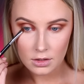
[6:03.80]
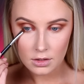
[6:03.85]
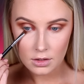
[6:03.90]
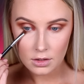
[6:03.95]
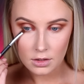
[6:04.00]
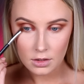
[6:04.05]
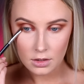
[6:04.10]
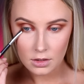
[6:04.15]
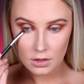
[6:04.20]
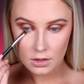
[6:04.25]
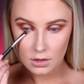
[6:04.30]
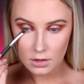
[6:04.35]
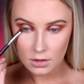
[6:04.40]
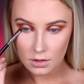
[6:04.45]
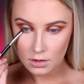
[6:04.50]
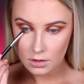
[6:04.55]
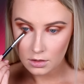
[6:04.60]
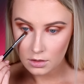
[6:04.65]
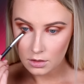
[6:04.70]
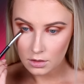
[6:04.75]

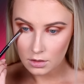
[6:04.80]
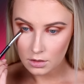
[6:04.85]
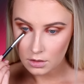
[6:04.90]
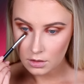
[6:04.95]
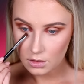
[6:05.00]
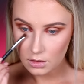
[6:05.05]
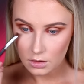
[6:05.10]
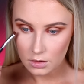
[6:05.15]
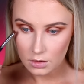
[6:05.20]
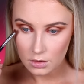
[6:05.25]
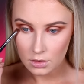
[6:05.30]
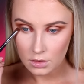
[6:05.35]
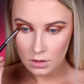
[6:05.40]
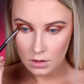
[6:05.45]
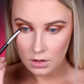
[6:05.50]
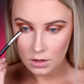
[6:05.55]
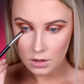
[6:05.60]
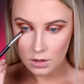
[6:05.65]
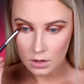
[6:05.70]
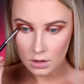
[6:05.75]

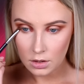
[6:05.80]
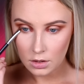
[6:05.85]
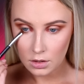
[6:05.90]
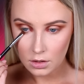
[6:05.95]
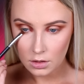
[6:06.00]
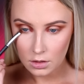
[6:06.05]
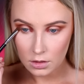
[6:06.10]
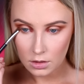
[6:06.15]
[no speech]